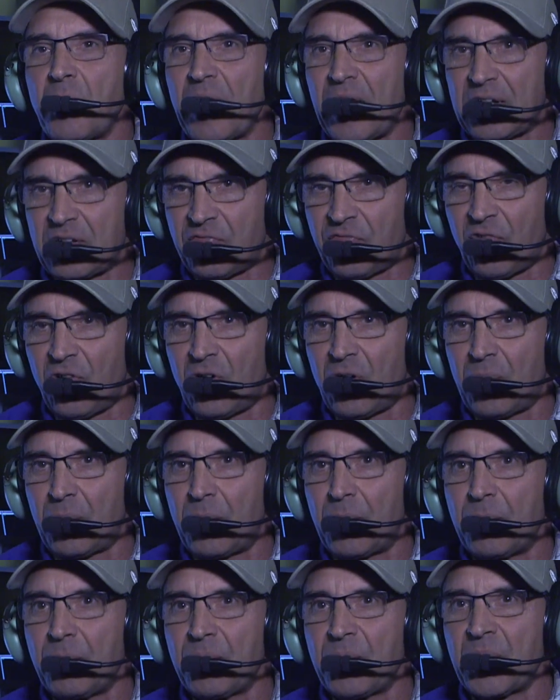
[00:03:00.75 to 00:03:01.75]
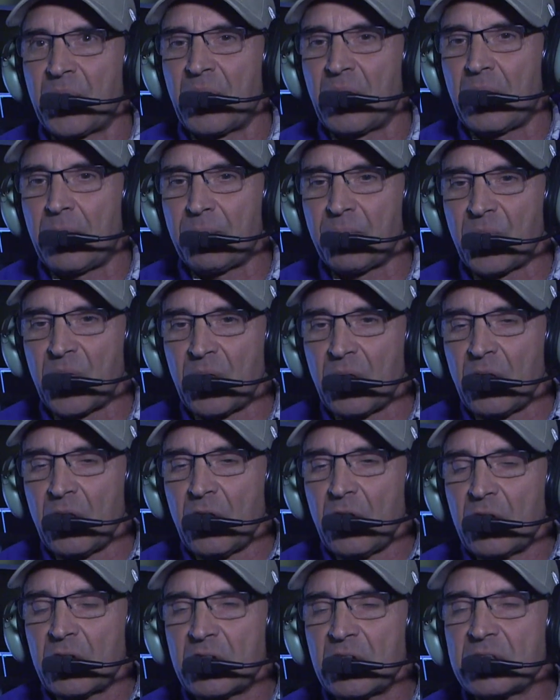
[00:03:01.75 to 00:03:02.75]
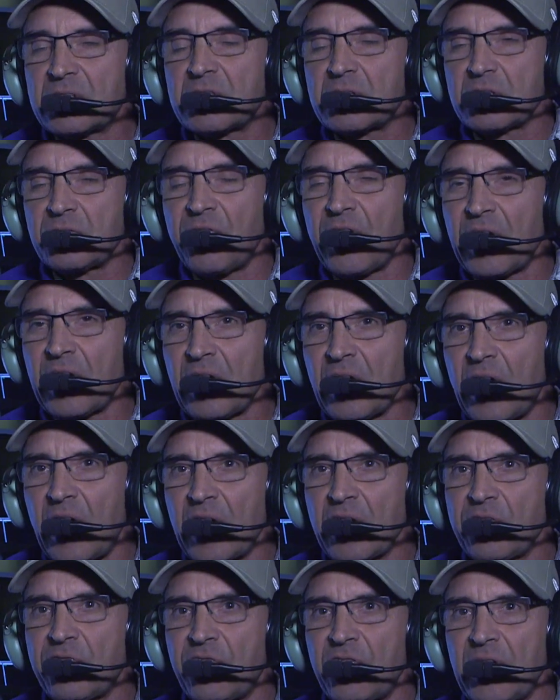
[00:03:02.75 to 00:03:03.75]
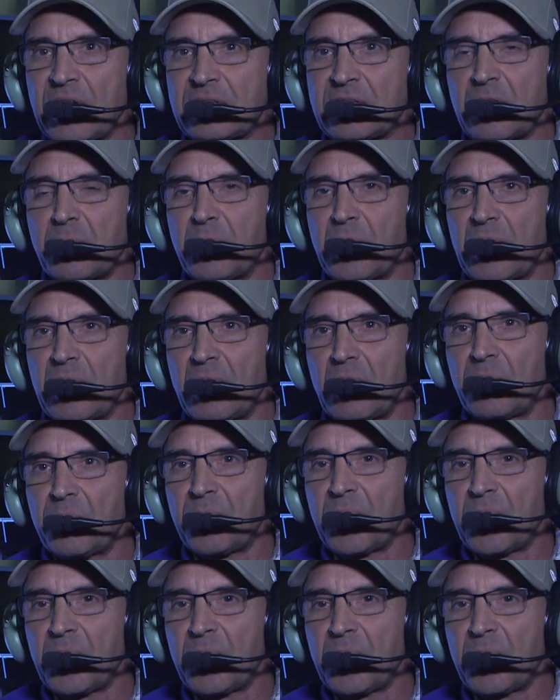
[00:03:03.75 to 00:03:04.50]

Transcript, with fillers: platform. Yeah? It's very high flexibility